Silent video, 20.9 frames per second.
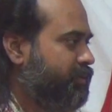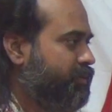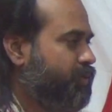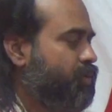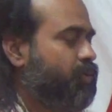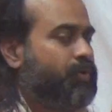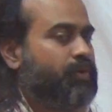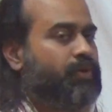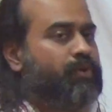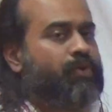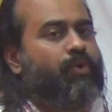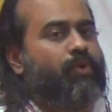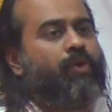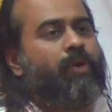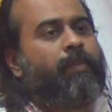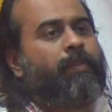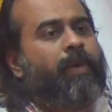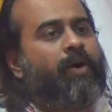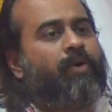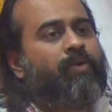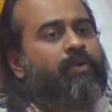You could go
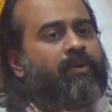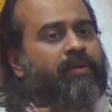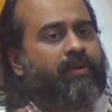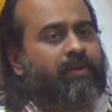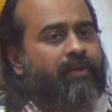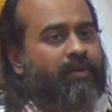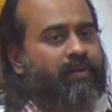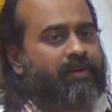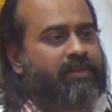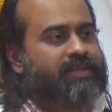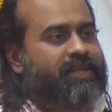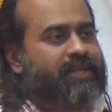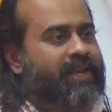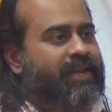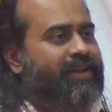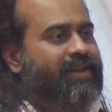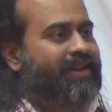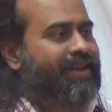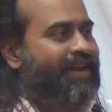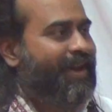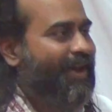about
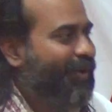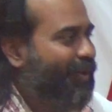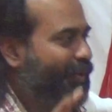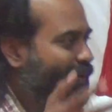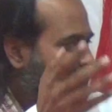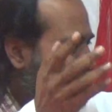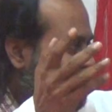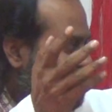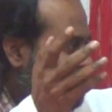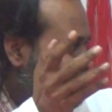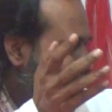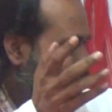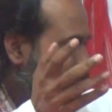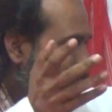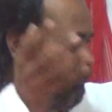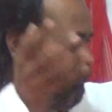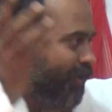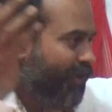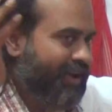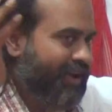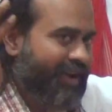saying, Hello, good
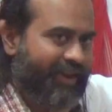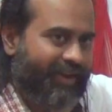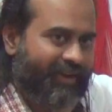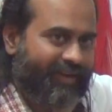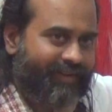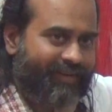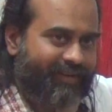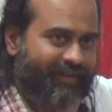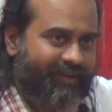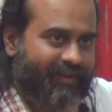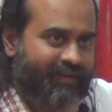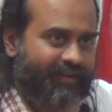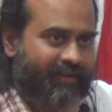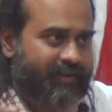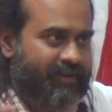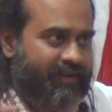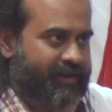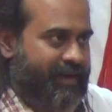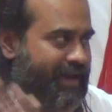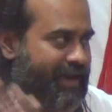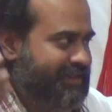morning,
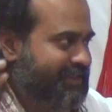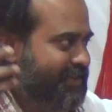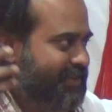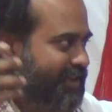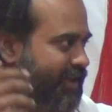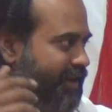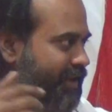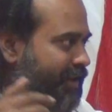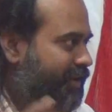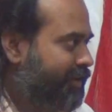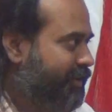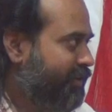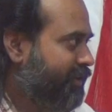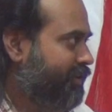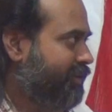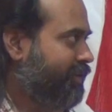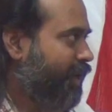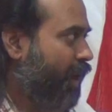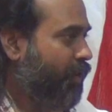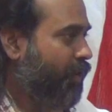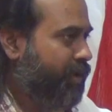nice day,
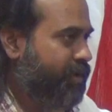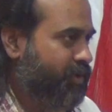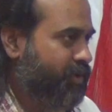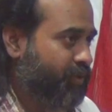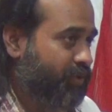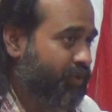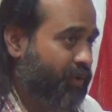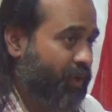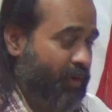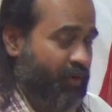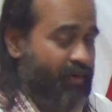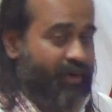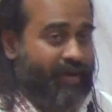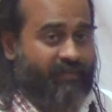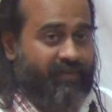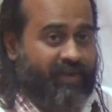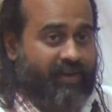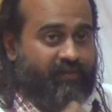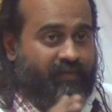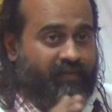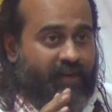how are you? Oh, I'm
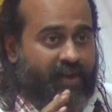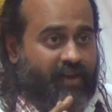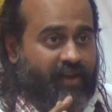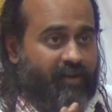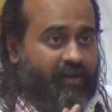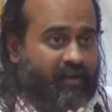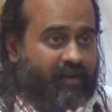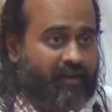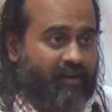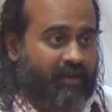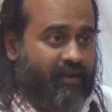very fine.